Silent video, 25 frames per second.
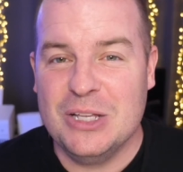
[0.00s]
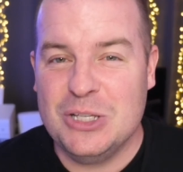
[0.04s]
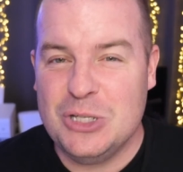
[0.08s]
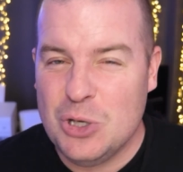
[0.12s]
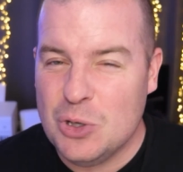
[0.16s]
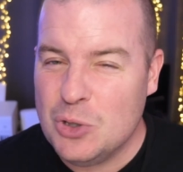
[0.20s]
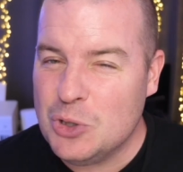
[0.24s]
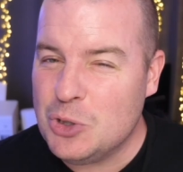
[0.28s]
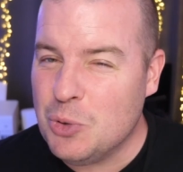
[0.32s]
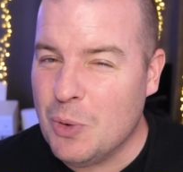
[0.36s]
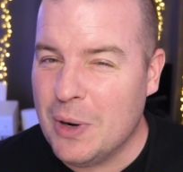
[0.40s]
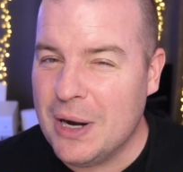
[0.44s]

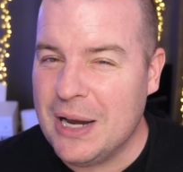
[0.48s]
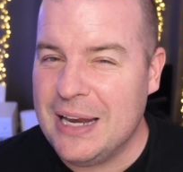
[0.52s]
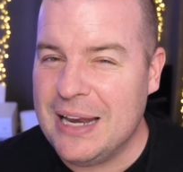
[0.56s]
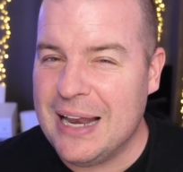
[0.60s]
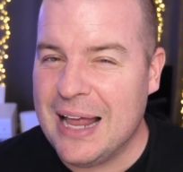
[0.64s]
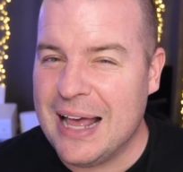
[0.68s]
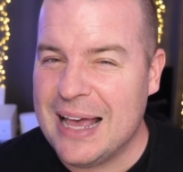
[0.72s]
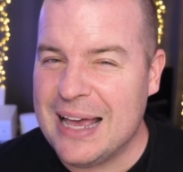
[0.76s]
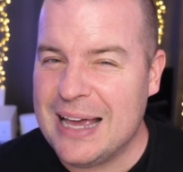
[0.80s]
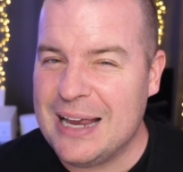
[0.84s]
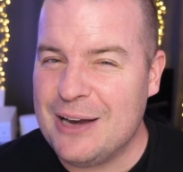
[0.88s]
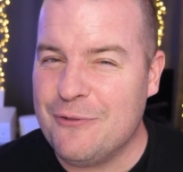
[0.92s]

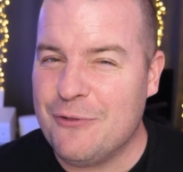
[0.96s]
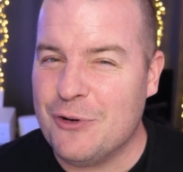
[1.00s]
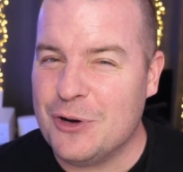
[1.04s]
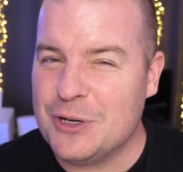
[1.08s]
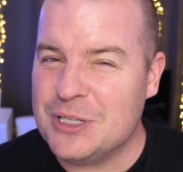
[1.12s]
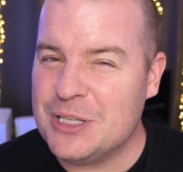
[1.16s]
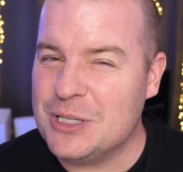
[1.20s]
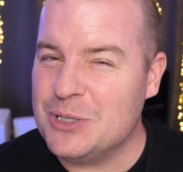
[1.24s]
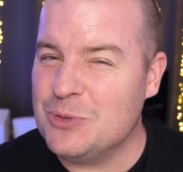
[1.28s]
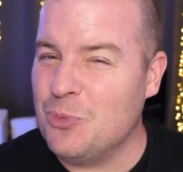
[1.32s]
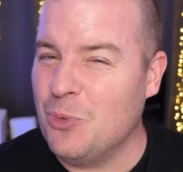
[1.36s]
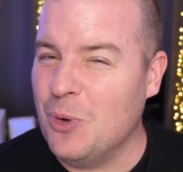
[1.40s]
229
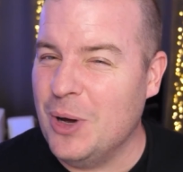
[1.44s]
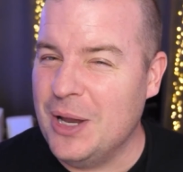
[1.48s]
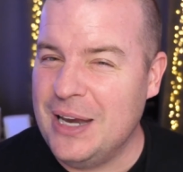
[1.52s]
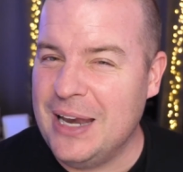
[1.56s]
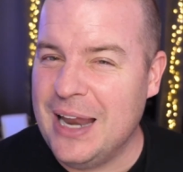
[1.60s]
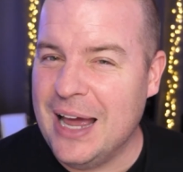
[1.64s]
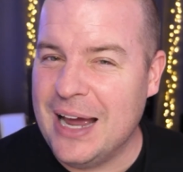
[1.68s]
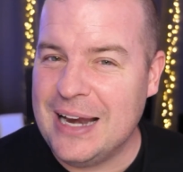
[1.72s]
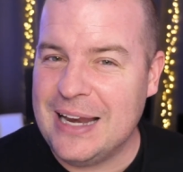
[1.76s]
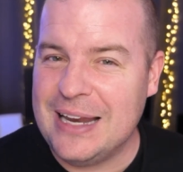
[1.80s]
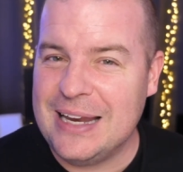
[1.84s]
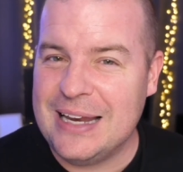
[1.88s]
versus
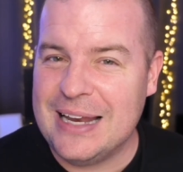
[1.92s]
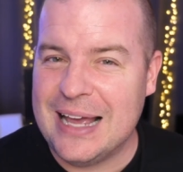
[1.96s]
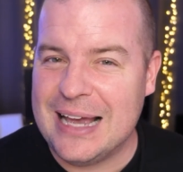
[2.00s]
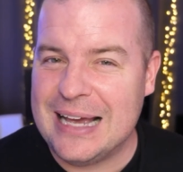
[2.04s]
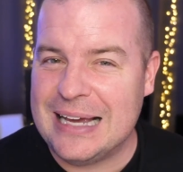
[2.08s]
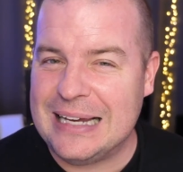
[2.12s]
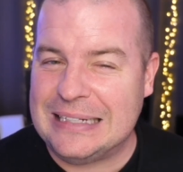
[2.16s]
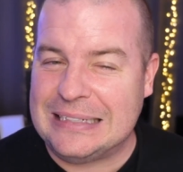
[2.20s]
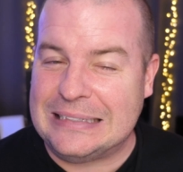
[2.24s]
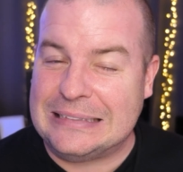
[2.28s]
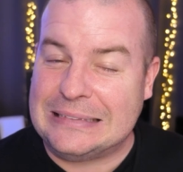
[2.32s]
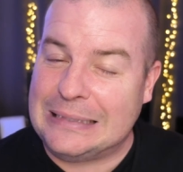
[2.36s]

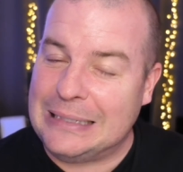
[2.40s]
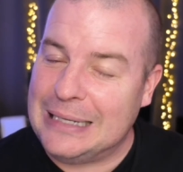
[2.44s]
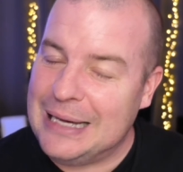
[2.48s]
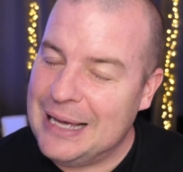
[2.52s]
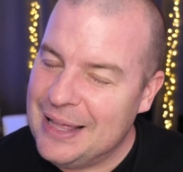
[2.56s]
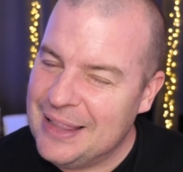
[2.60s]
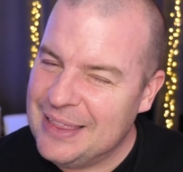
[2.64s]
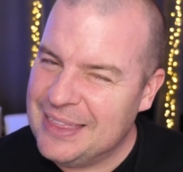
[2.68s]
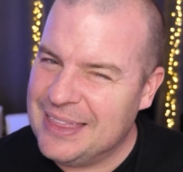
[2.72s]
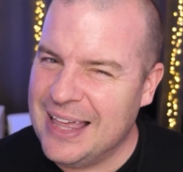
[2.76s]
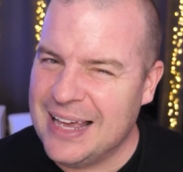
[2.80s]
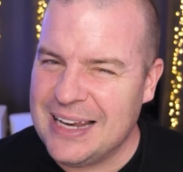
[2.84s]
199,
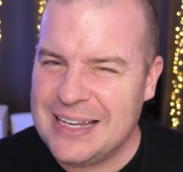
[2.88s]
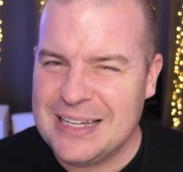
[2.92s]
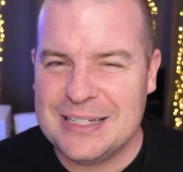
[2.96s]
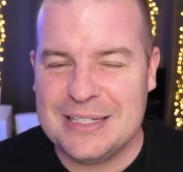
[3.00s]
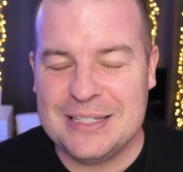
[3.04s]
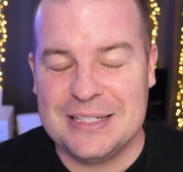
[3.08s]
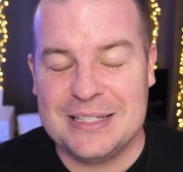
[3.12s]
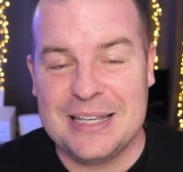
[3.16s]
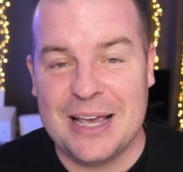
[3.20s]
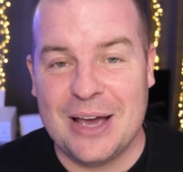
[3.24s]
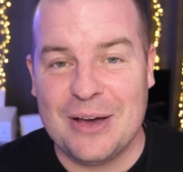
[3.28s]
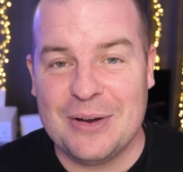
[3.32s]
that
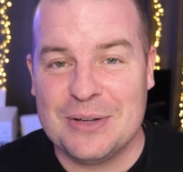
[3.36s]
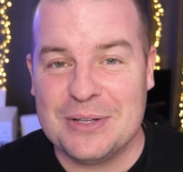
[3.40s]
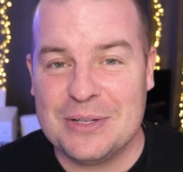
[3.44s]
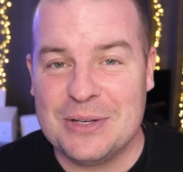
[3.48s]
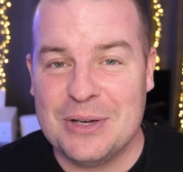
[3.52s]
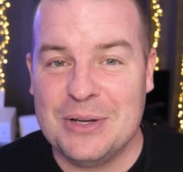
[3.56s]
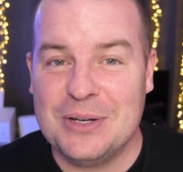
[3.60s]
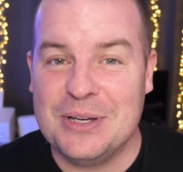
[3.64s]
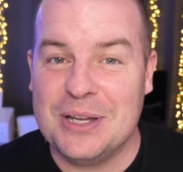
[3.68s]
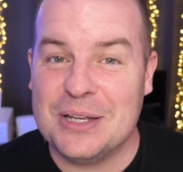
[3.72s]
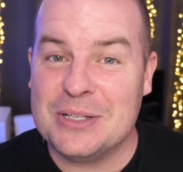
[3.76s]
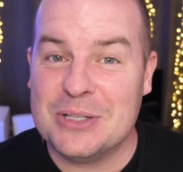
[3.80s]
doesn't sound as
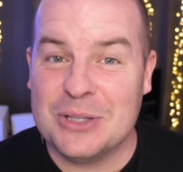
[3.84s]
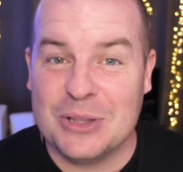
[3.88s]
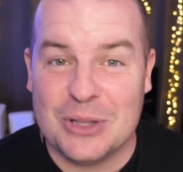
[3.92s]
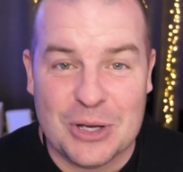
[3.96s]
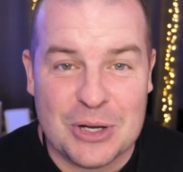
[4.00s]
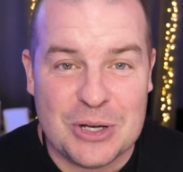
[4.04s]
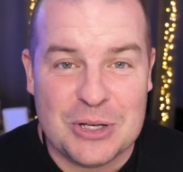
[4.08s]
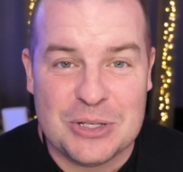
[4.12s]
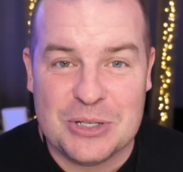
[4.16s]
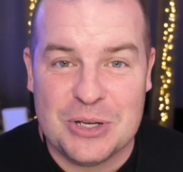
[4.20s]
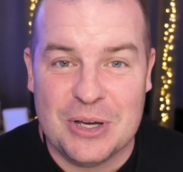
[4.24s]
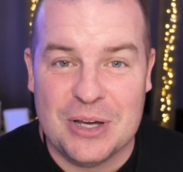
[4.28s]
good, doesn't
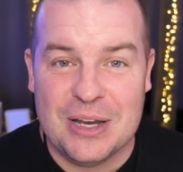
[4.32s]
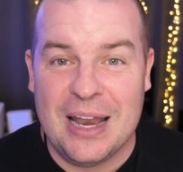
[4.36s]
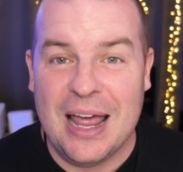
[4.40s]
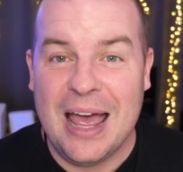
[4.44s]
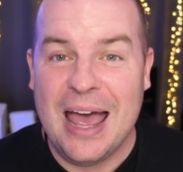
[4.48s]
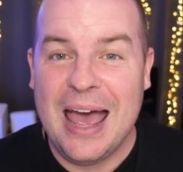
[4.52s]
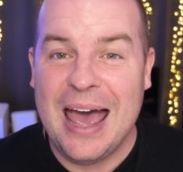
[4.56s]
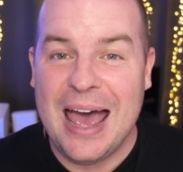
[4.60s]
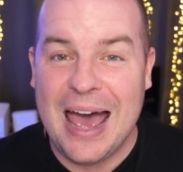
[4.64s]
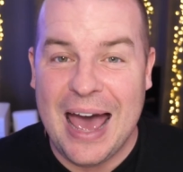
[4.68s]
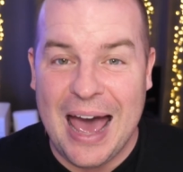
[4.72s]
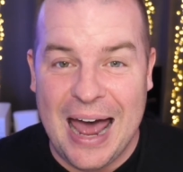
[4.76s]
look as good.
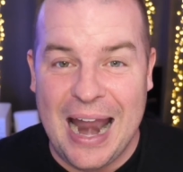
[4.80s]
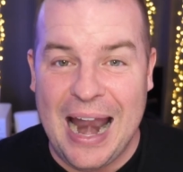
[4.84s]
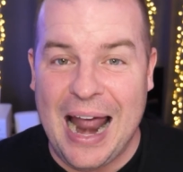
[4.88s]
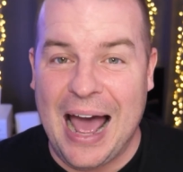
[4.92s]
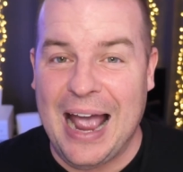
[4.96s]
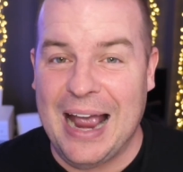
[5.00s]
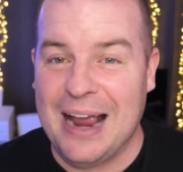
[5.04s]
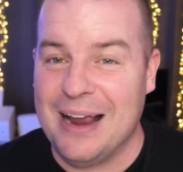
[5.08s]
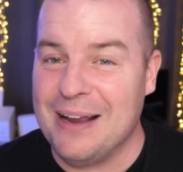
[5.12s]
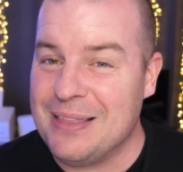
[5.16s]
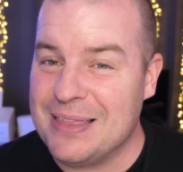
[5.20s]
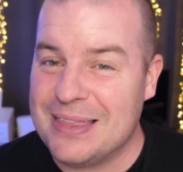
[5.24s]
And
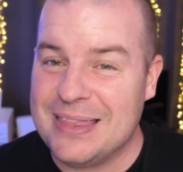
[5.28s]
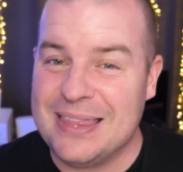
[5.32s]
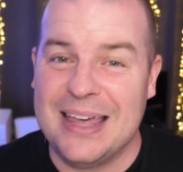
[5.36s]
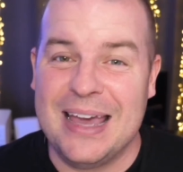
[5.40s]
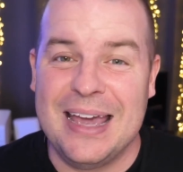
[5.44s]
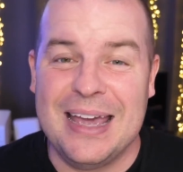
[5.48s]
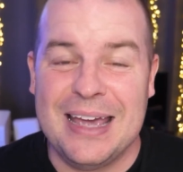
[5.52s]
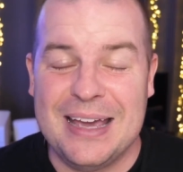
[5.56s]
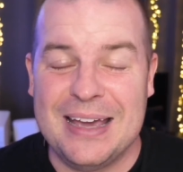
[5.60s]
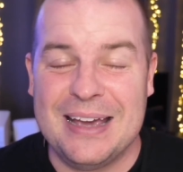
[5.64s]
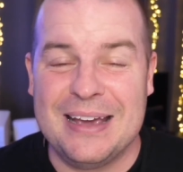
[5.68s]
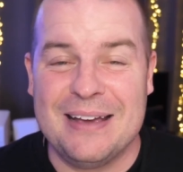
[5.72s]
I
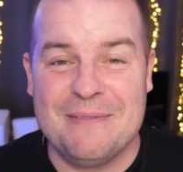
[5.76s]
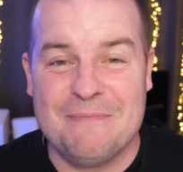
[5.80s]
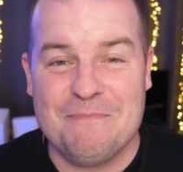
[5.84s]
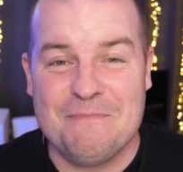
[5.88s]
think